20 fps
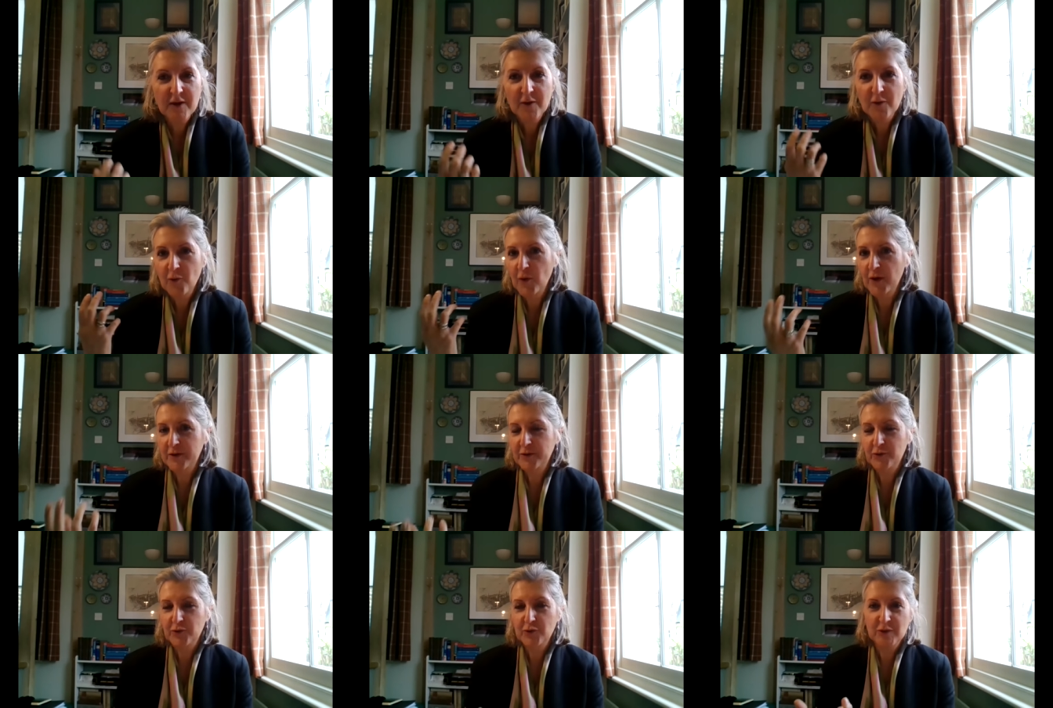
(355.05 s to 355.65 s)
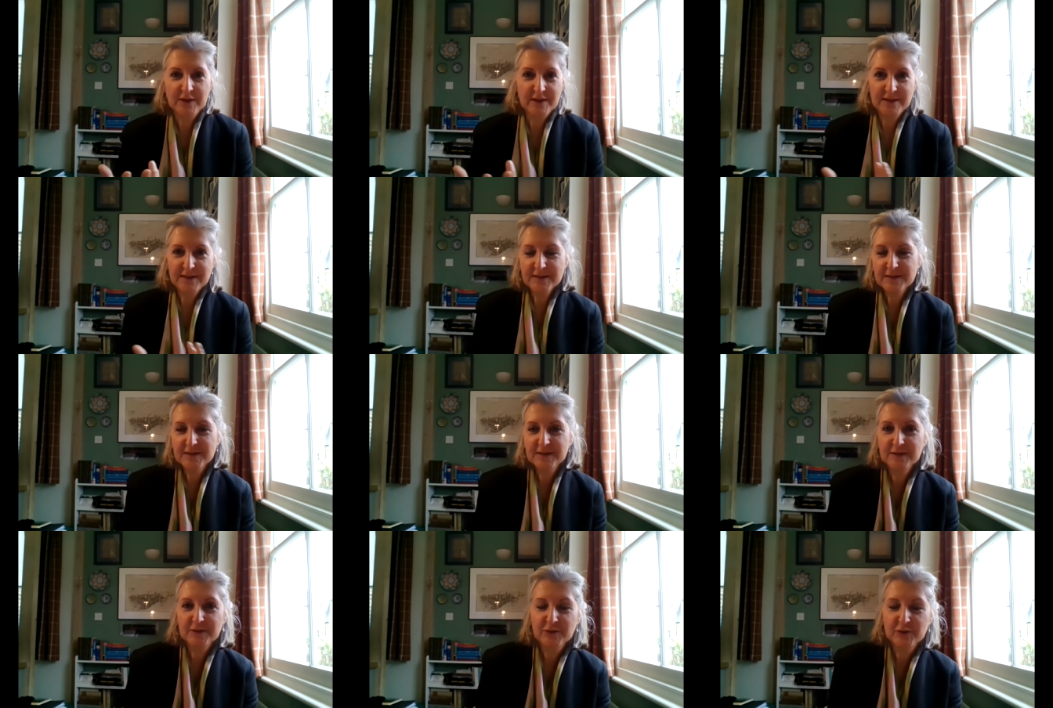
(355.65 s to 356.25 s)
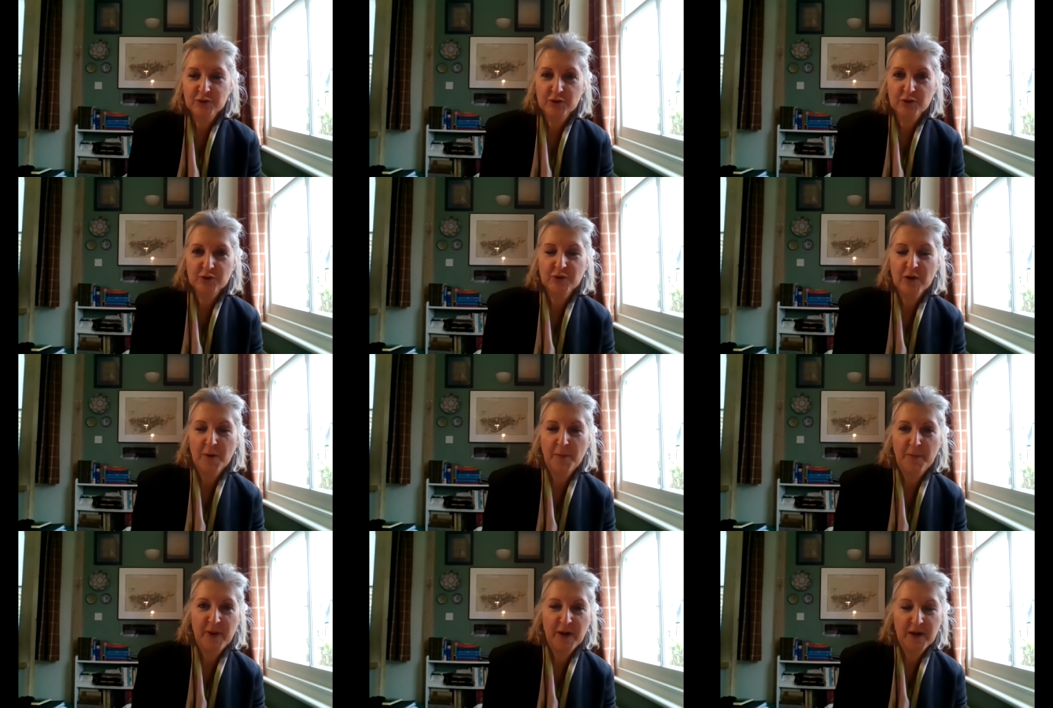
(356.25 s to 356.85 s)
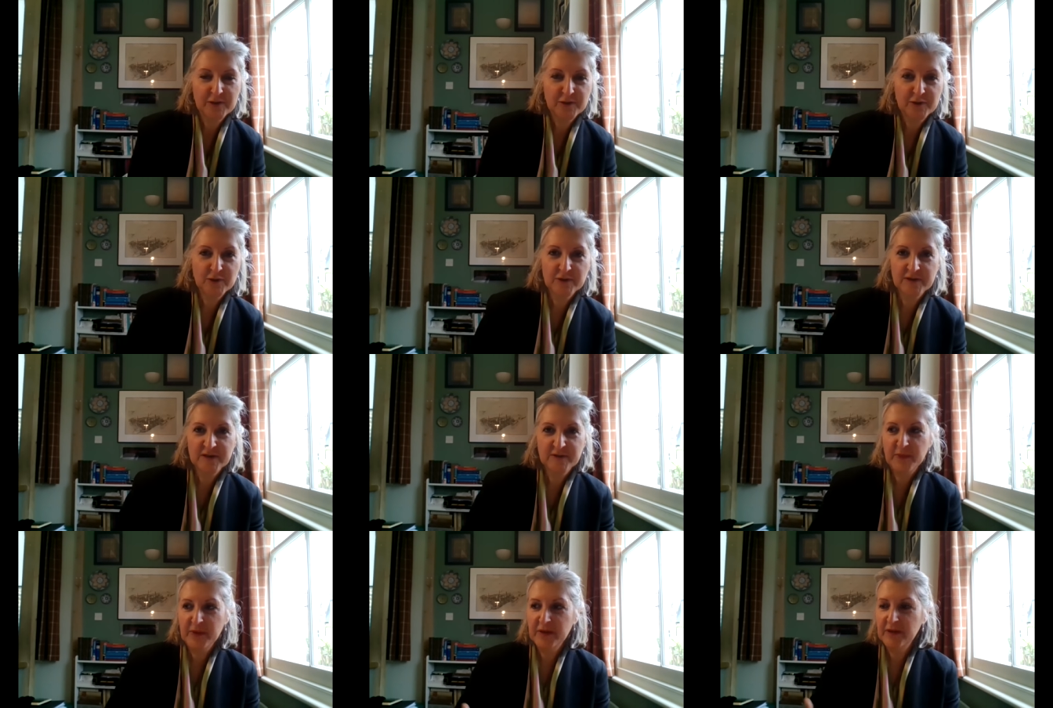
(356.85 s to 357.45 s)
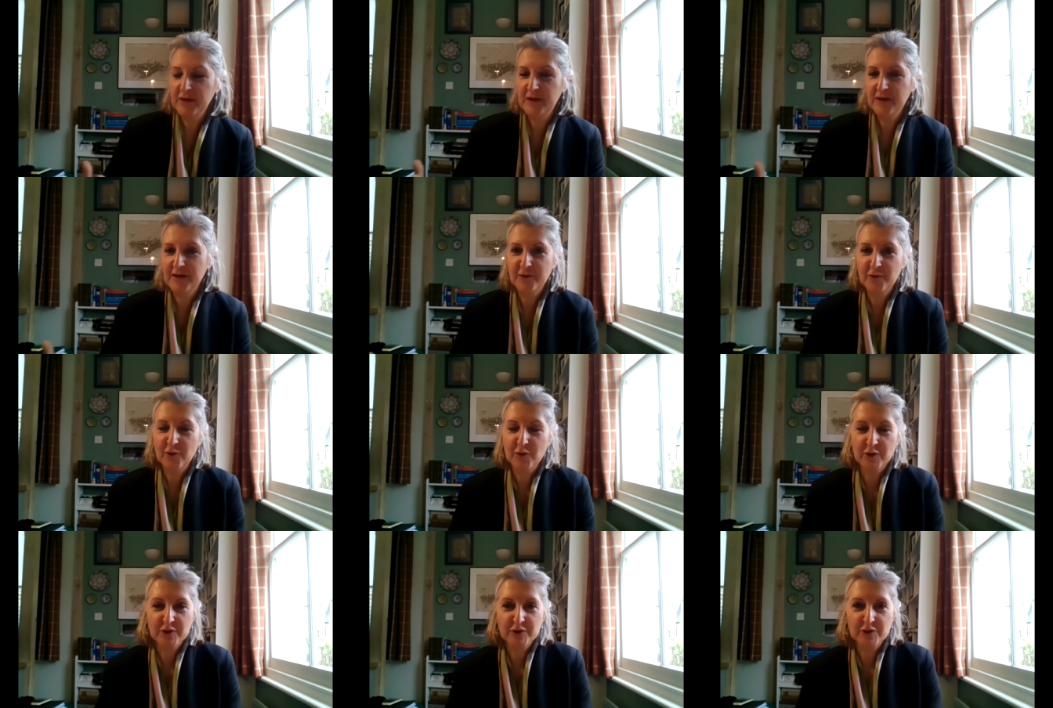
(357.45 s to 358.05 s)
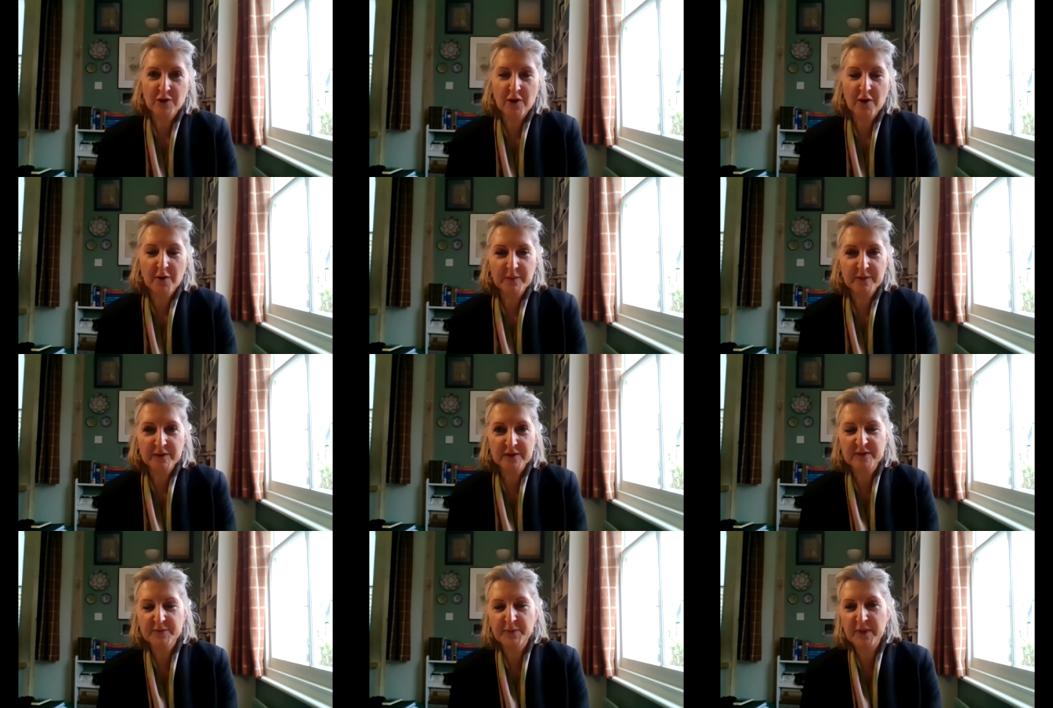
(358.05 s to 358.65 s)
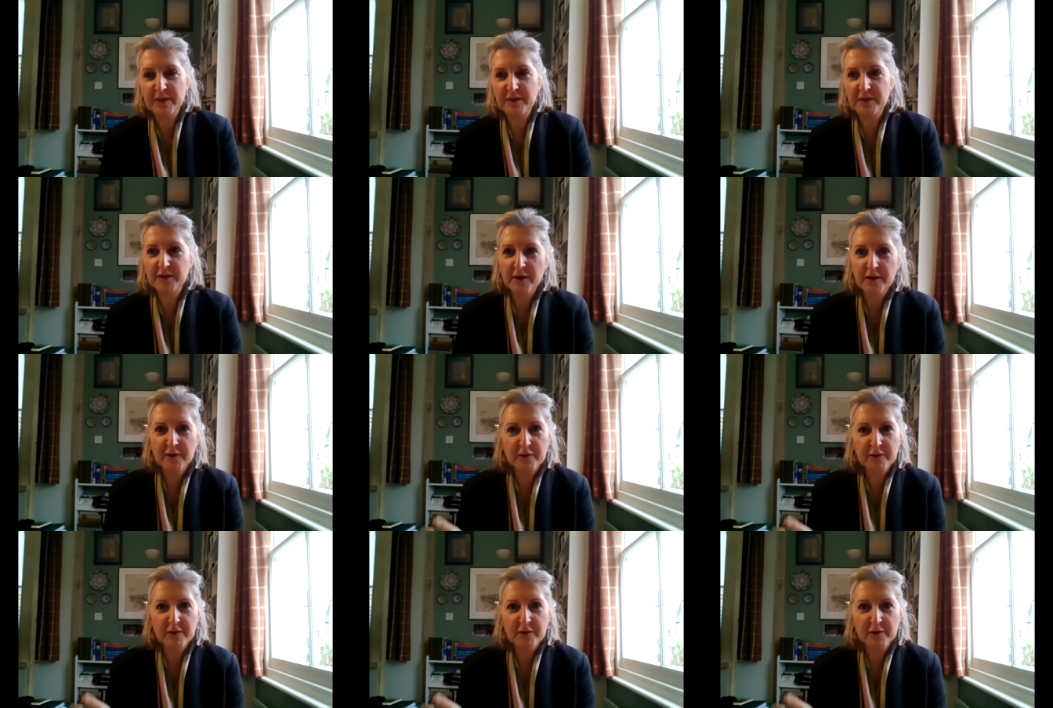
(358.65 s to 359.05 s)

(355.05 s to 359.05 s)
when you listen to a Persian speaker or a German speaker.